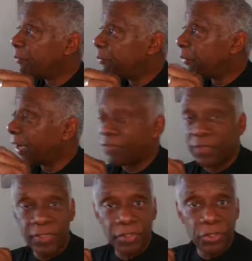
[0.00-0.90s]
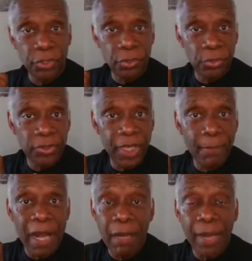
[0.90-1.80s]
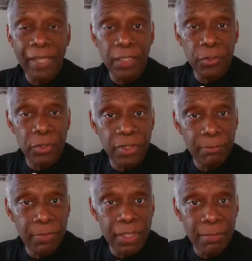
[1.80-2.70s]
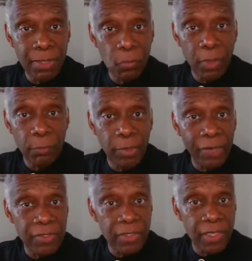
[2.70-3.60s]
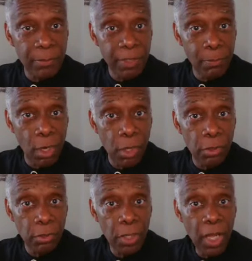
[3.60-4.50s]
breakfast is due. Say, Mom, I need you to submit to me what breakfast is going to be tomorrow,